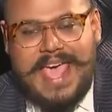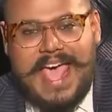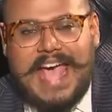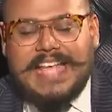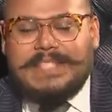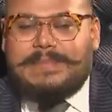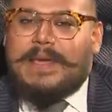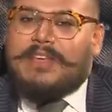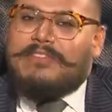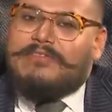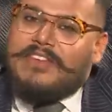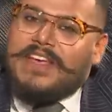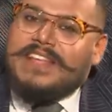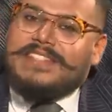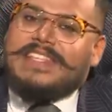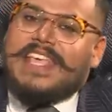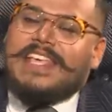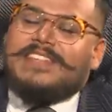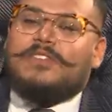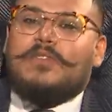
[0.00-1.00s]
As my
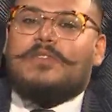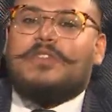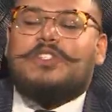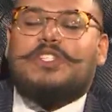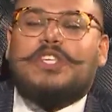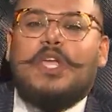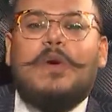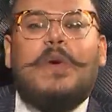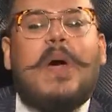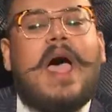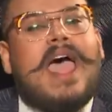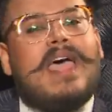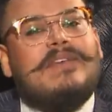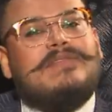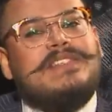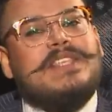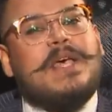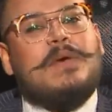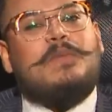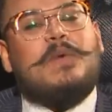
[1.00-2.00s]
first guest on the show, I
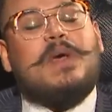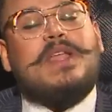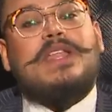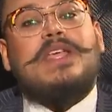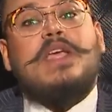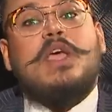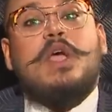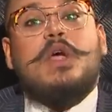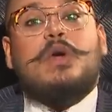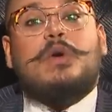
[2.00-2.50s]
have someone